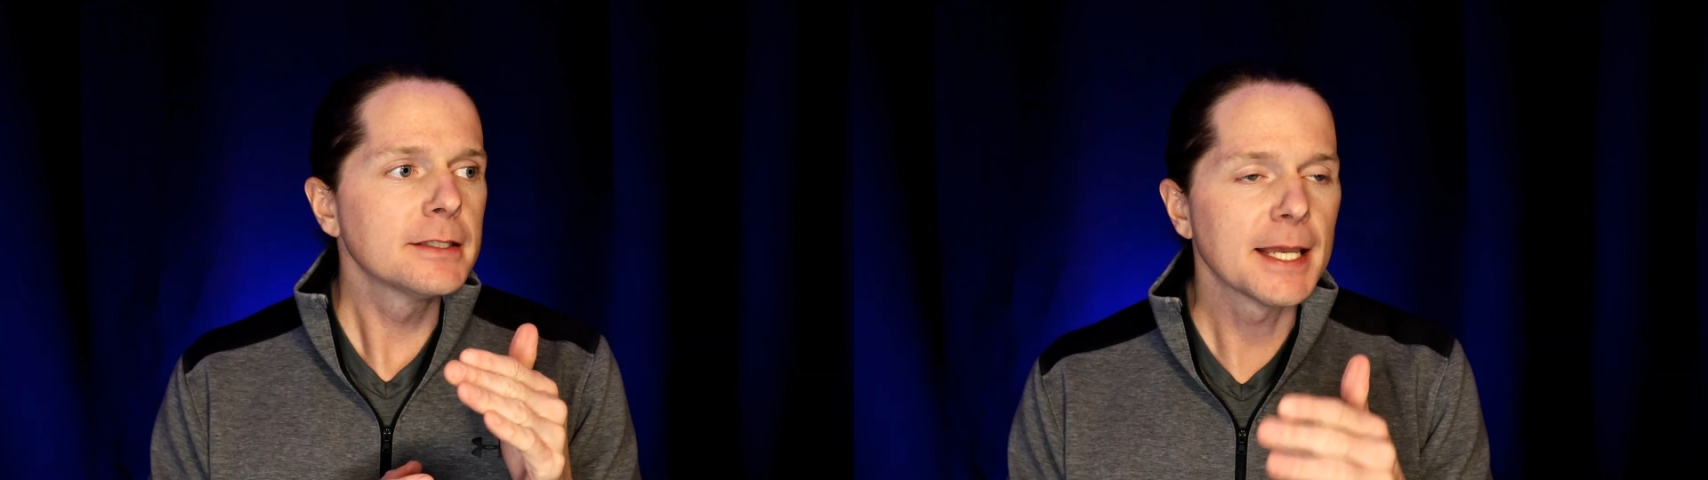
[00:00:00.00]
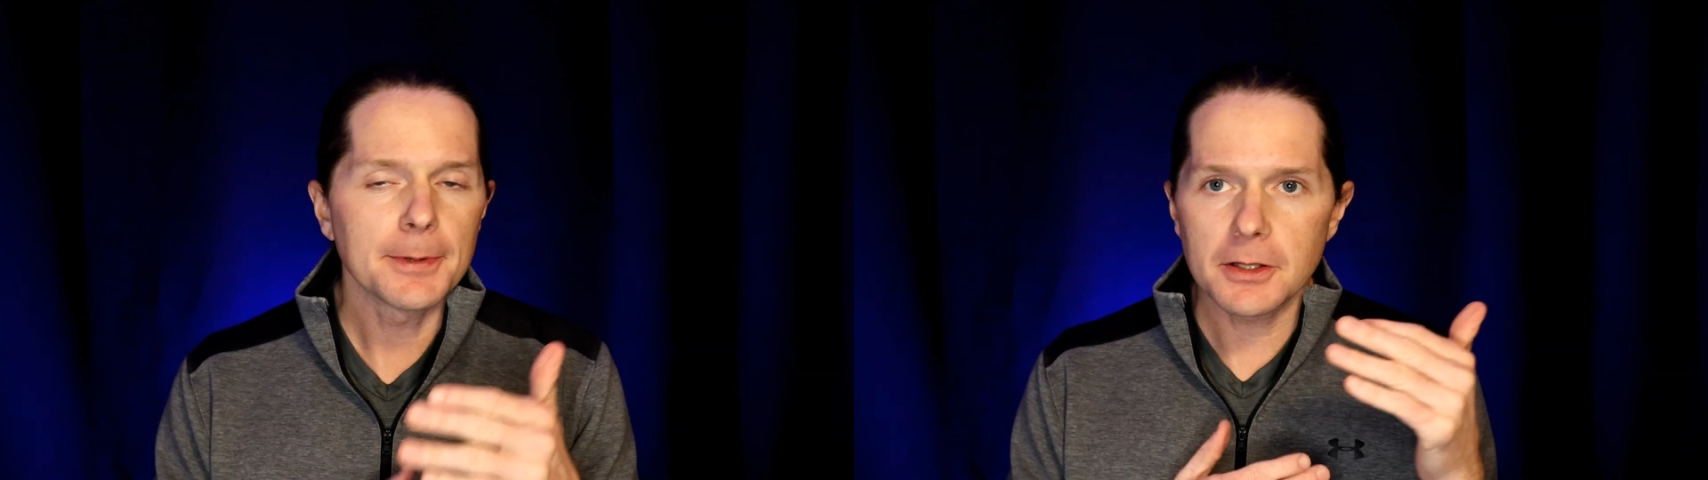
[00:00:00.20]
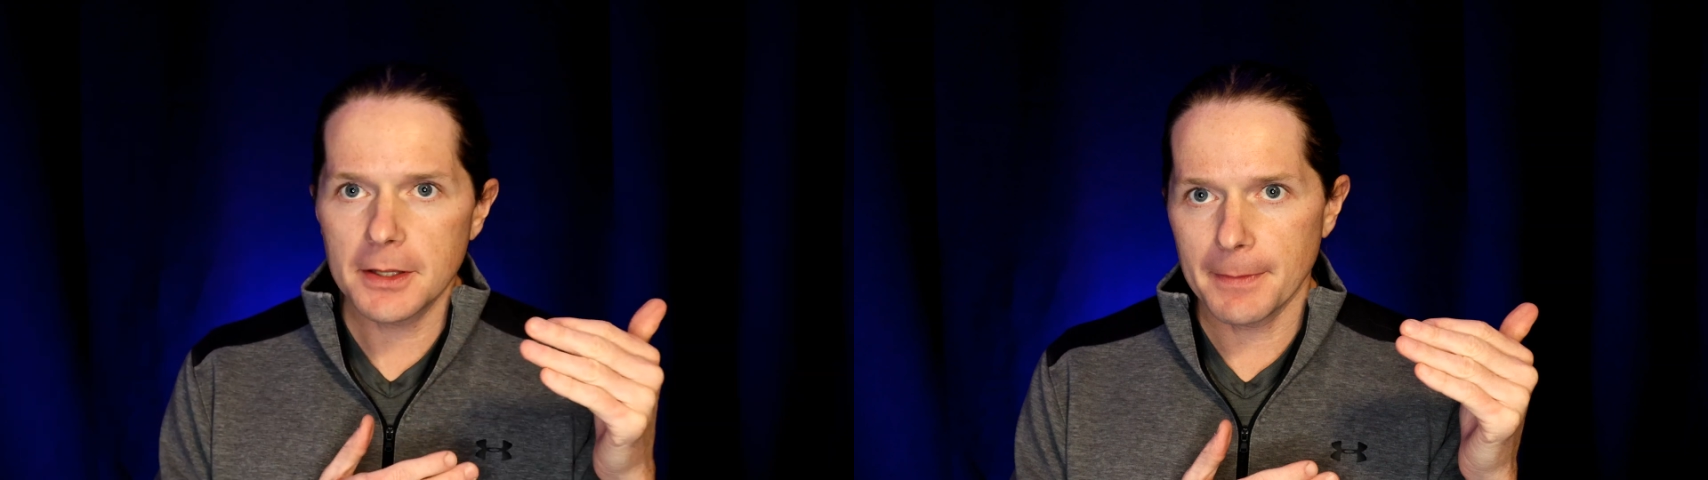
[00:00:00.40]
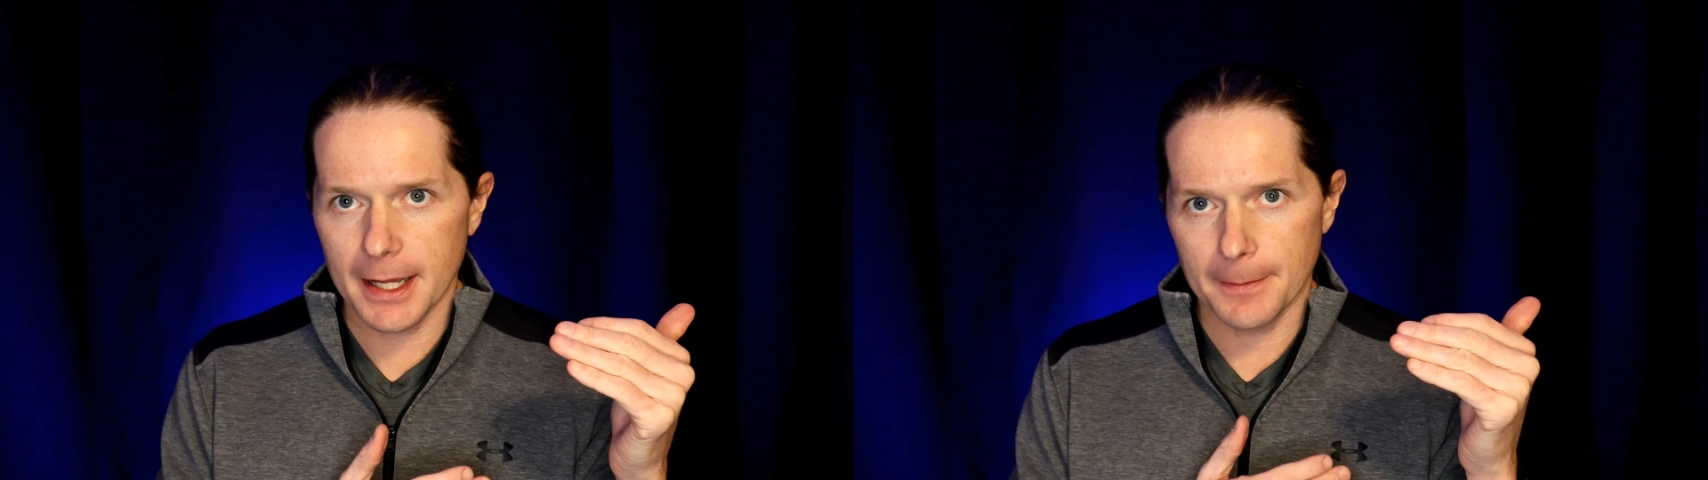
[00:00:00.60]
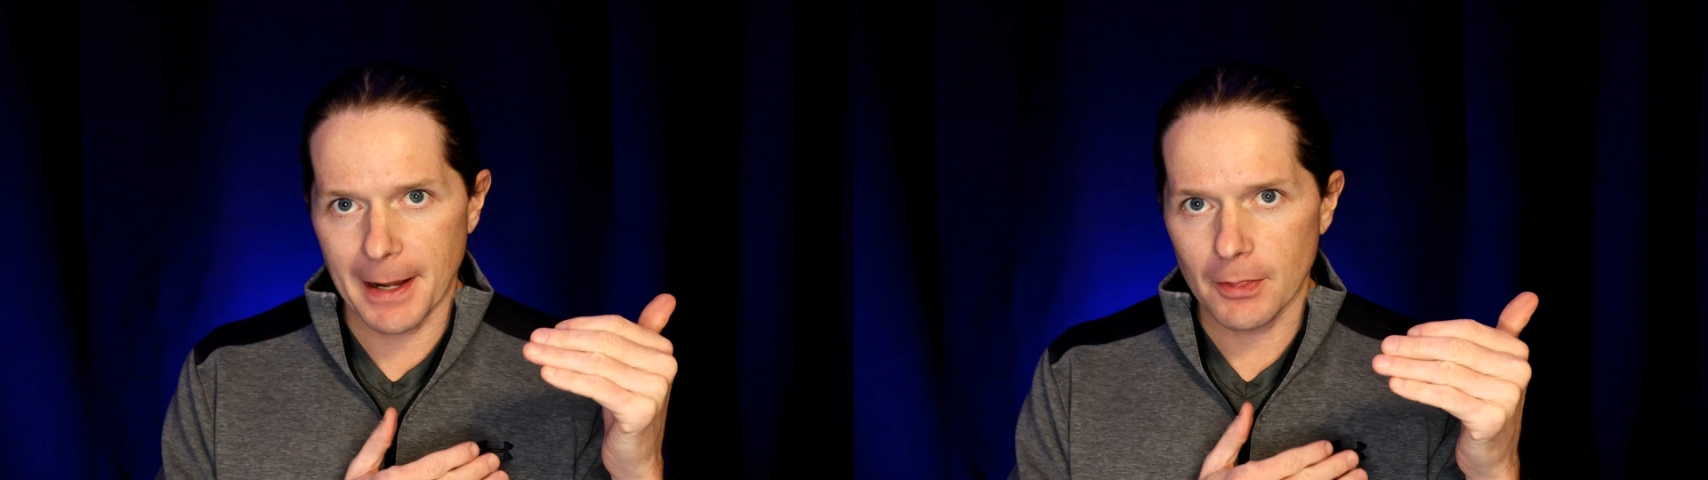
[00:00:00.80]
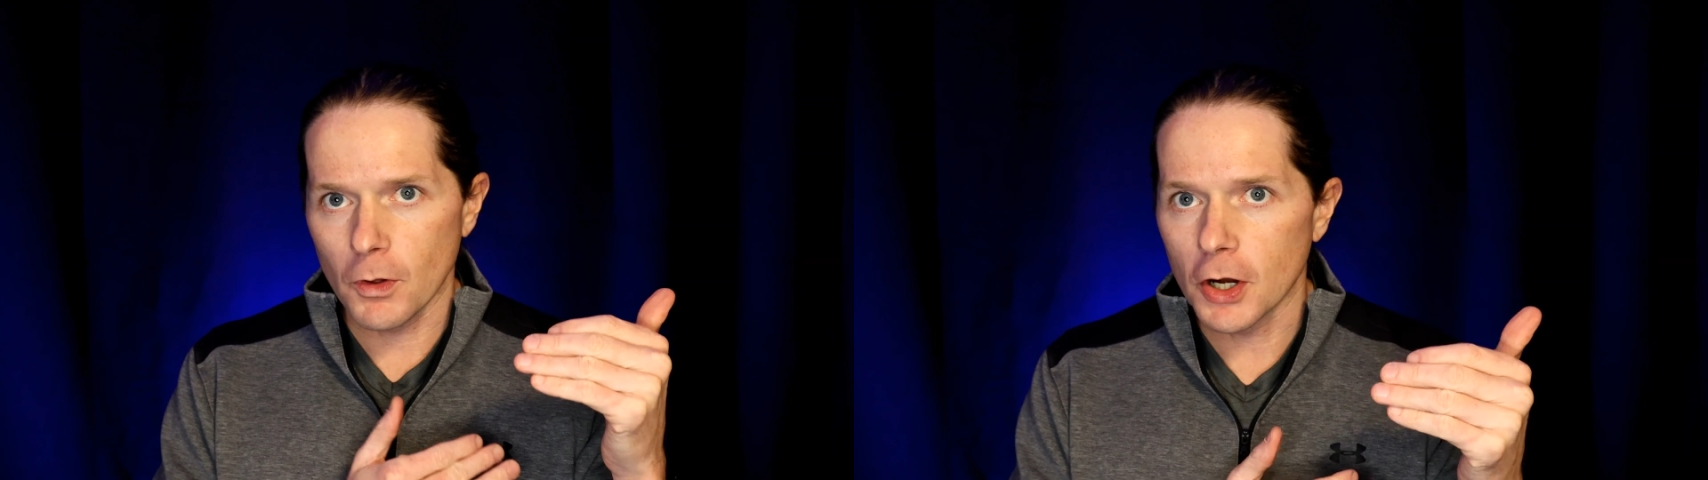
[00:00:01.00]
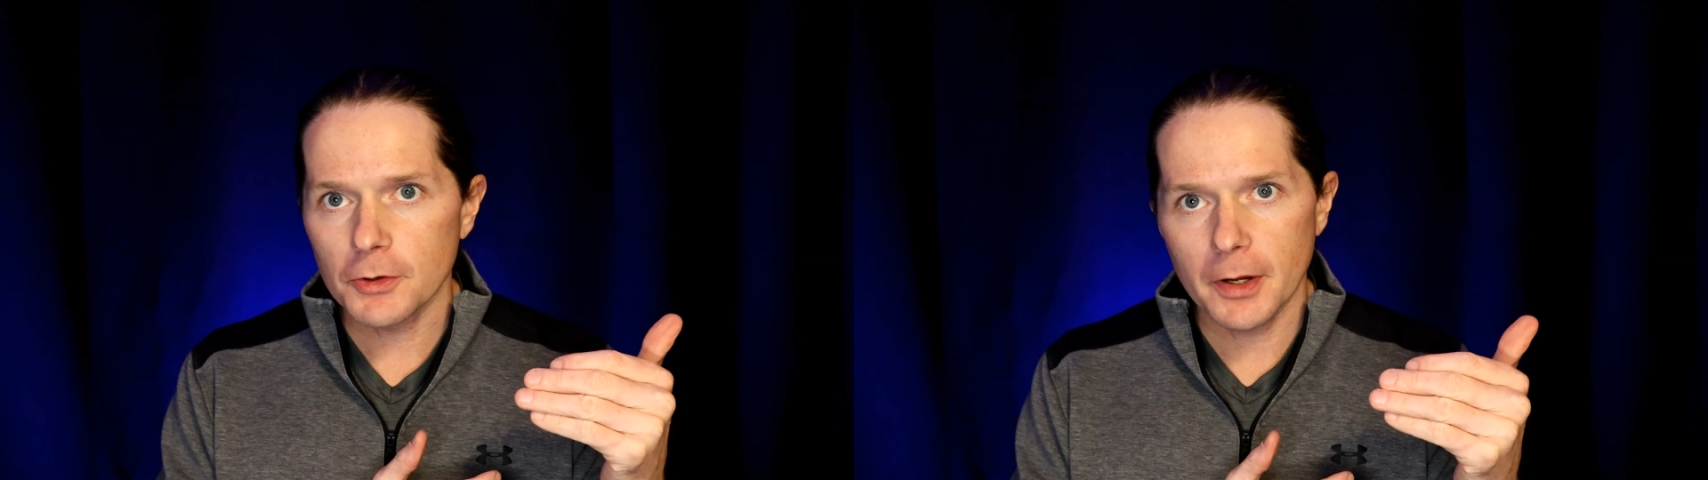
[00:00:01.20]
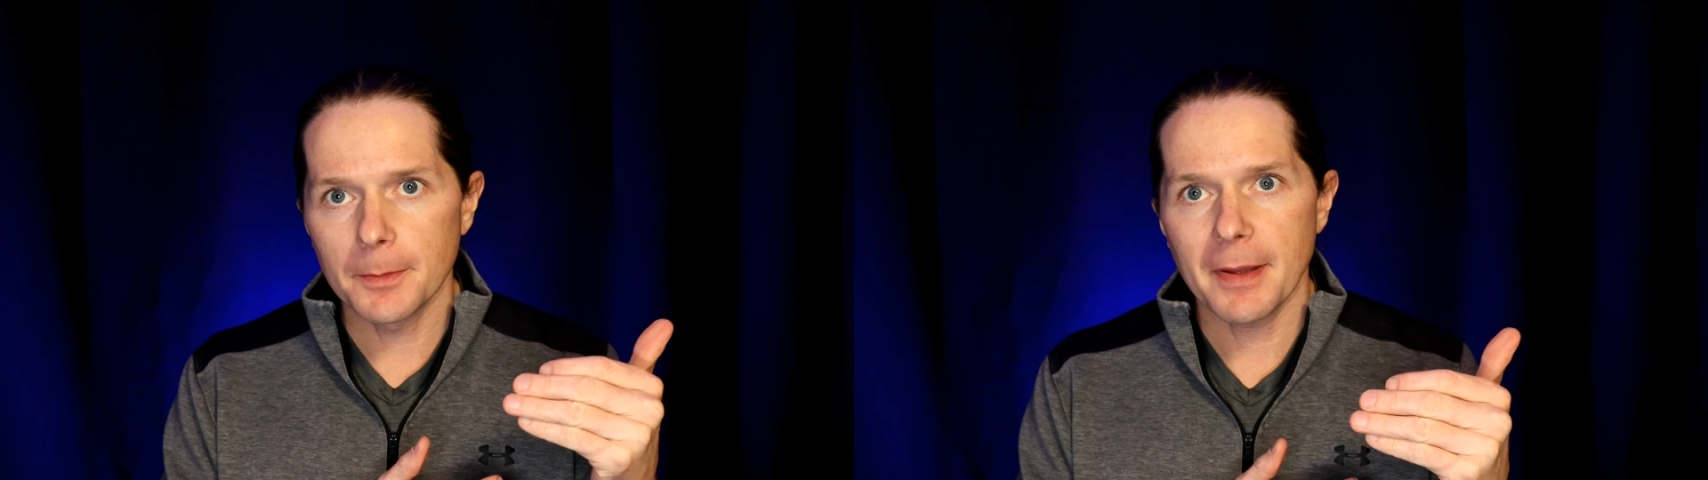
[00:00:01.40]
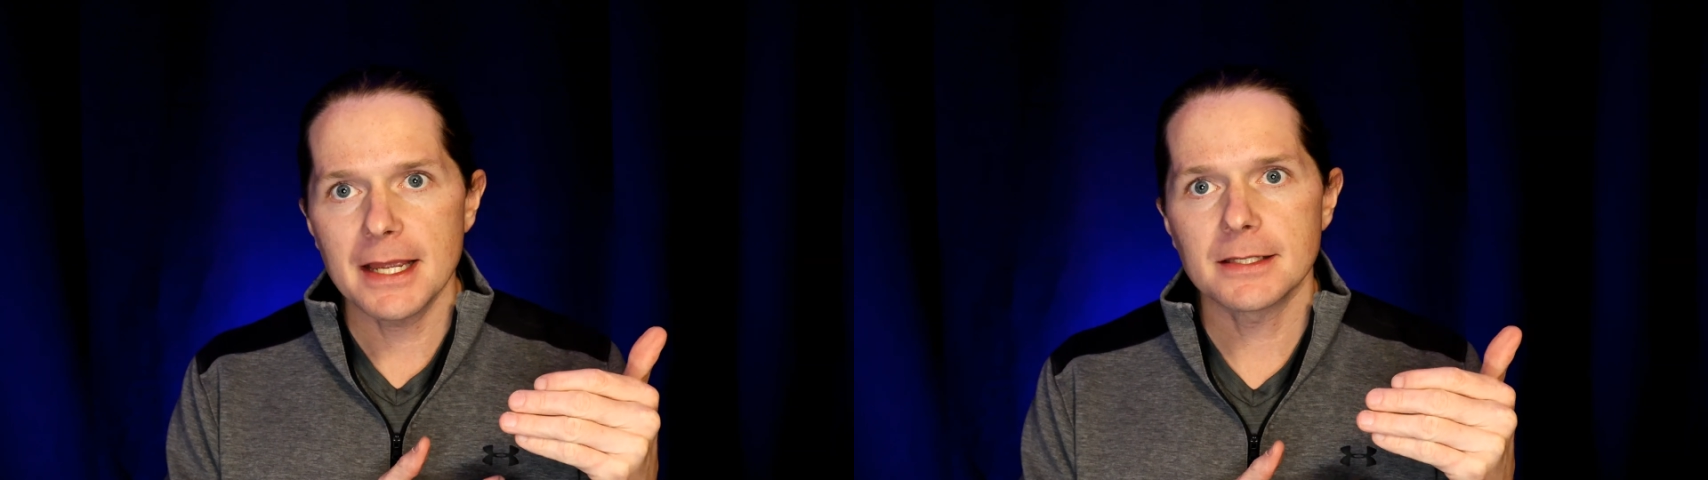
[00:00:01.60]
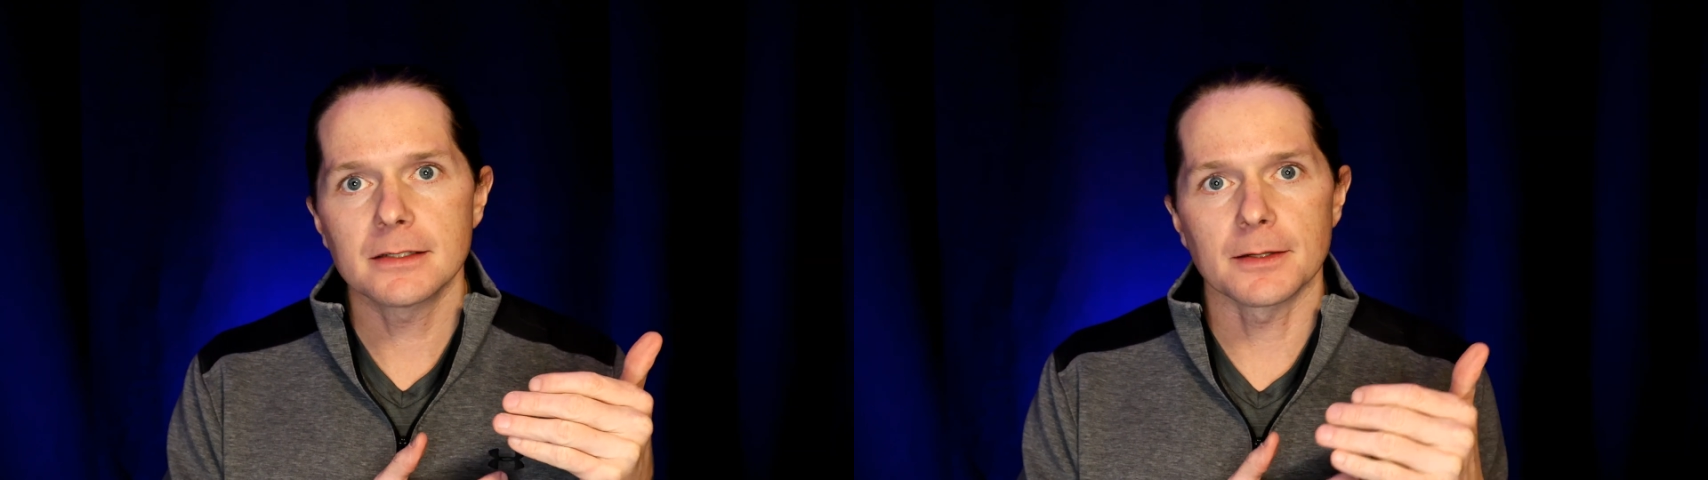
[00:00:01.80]
typically my long run
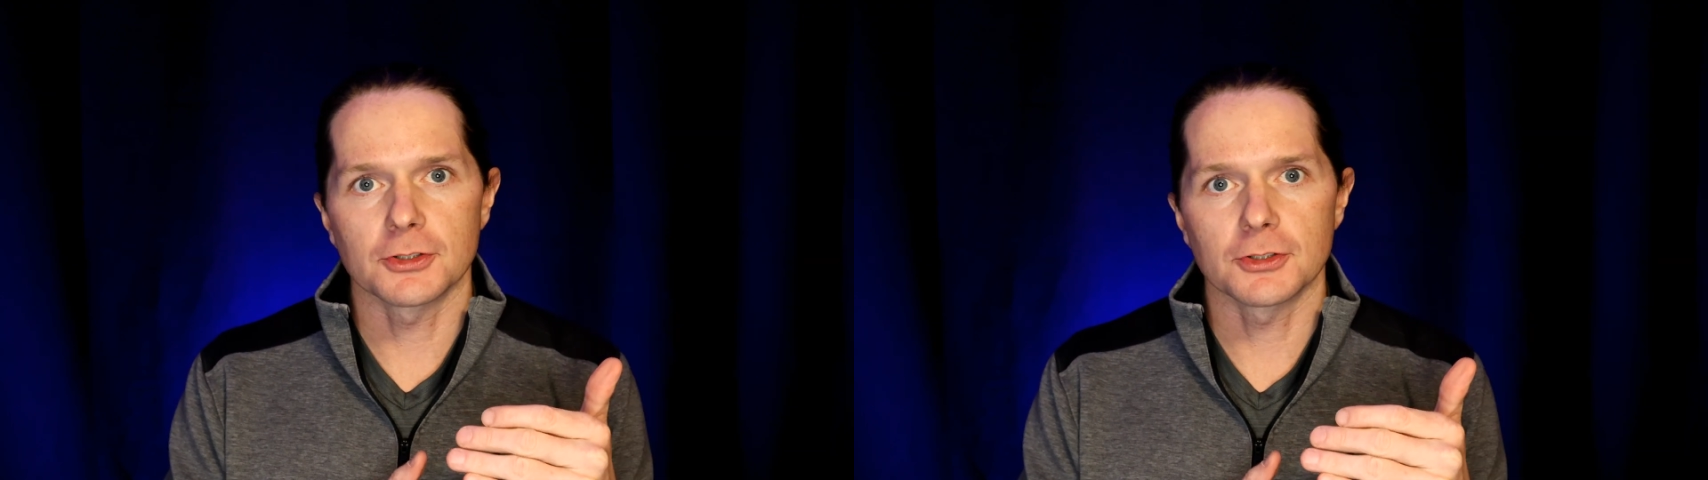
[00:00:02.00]
paces,